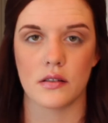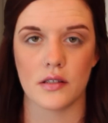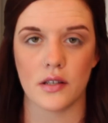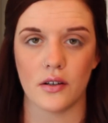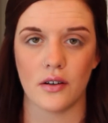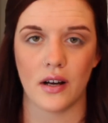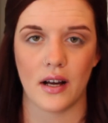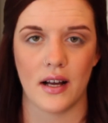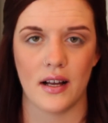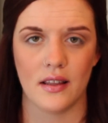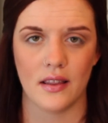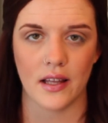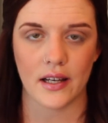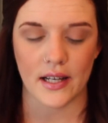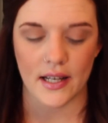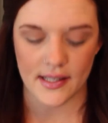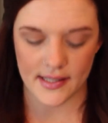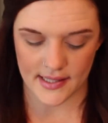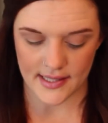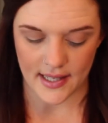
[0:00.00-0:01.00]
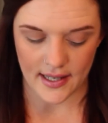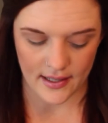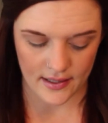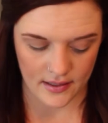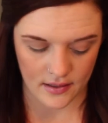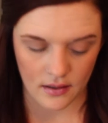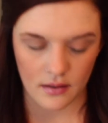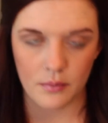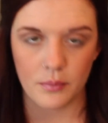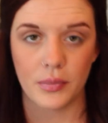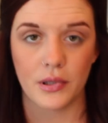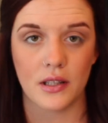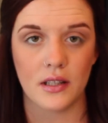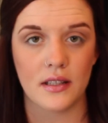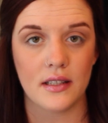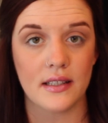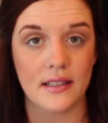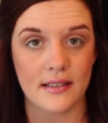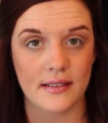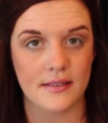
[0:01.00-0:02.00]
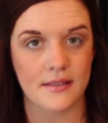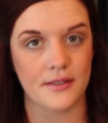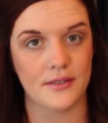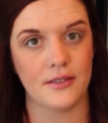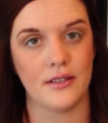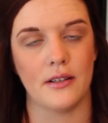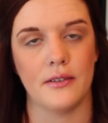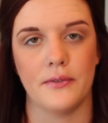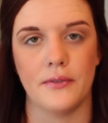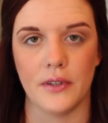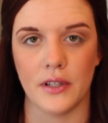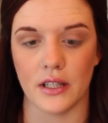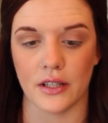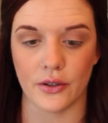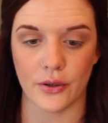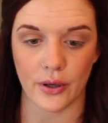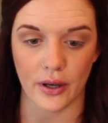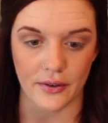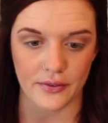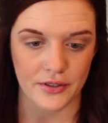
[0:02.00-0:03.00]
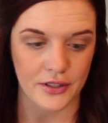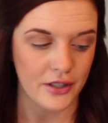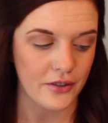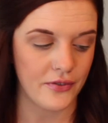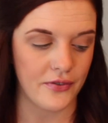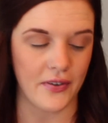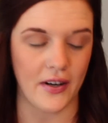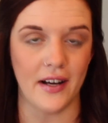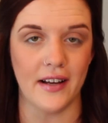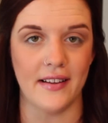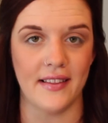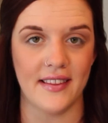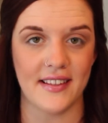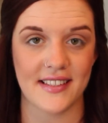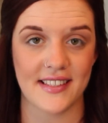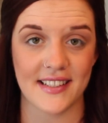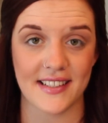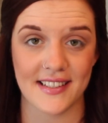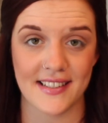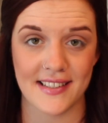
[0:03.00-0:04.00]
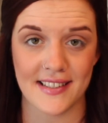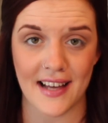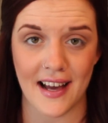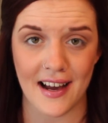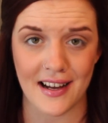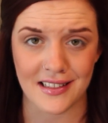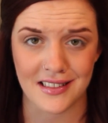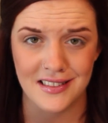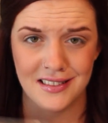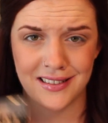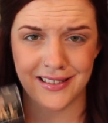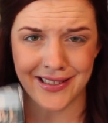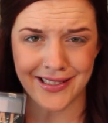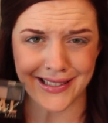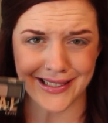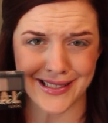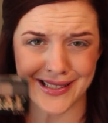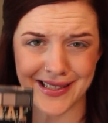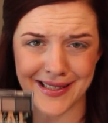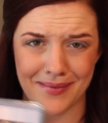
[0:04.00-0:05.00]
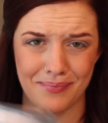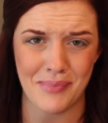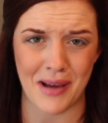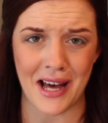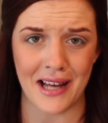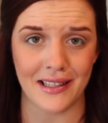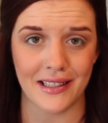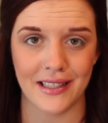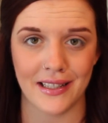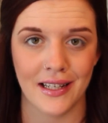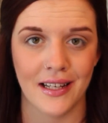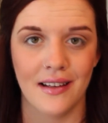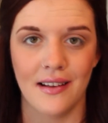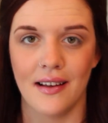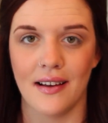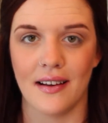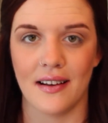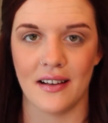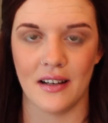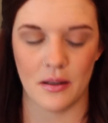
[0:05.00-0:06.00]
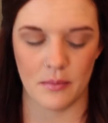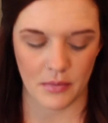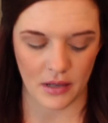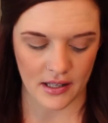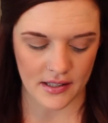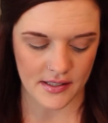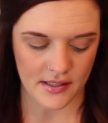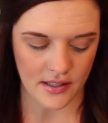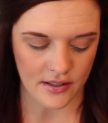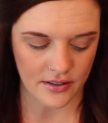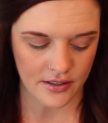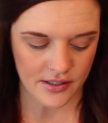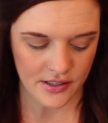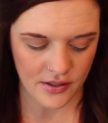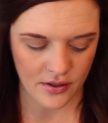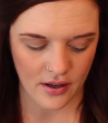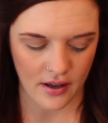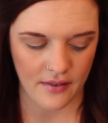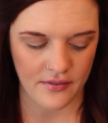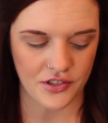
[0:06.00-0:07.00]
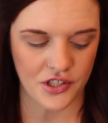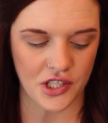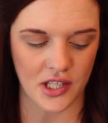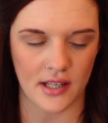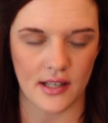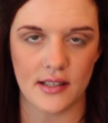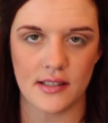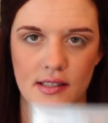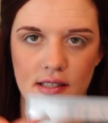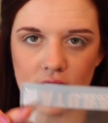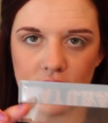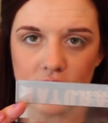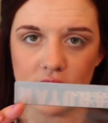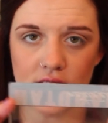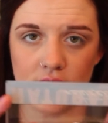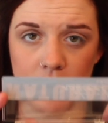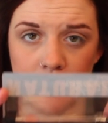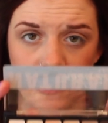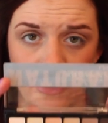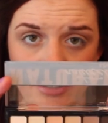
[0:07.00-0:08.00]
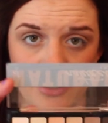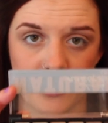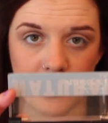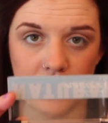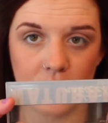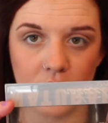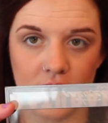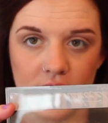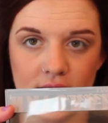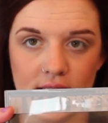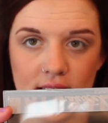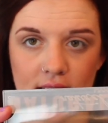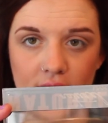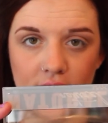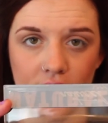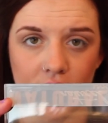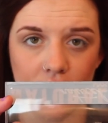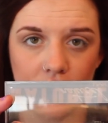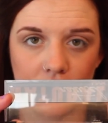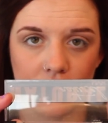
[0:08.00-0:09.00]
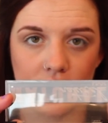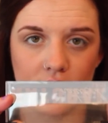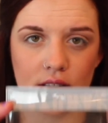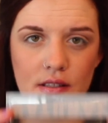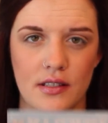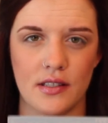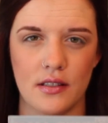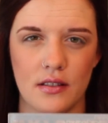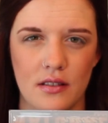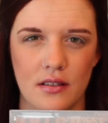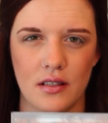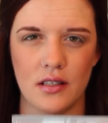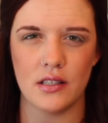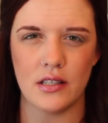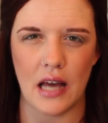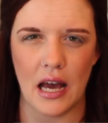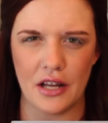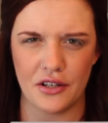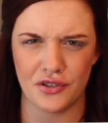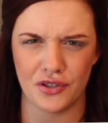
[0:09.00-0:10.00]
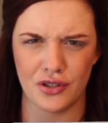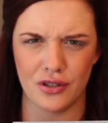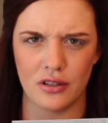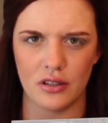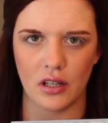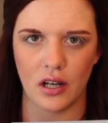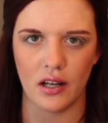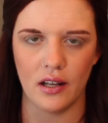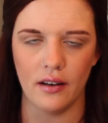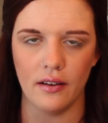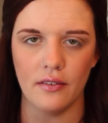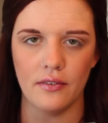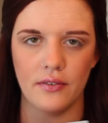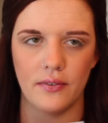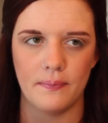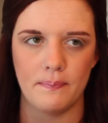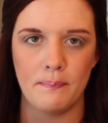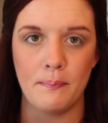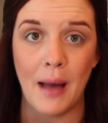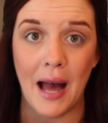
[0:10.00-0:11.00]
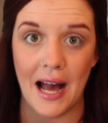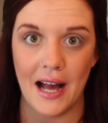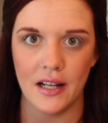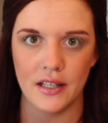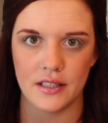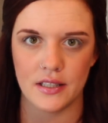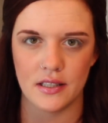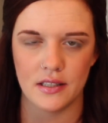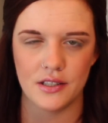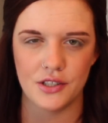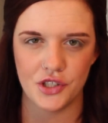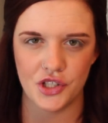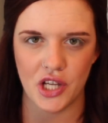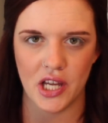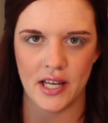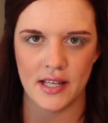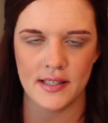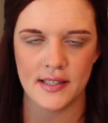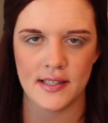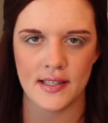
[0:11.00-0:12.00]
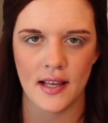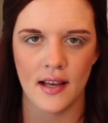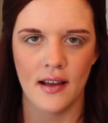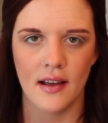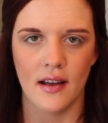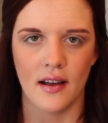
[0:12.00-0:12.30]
So, like I said, please do not feel like you have to go find this exact NYX palette. As long as you have shades that are similar to the ones that I use, the natural kind of matte shades,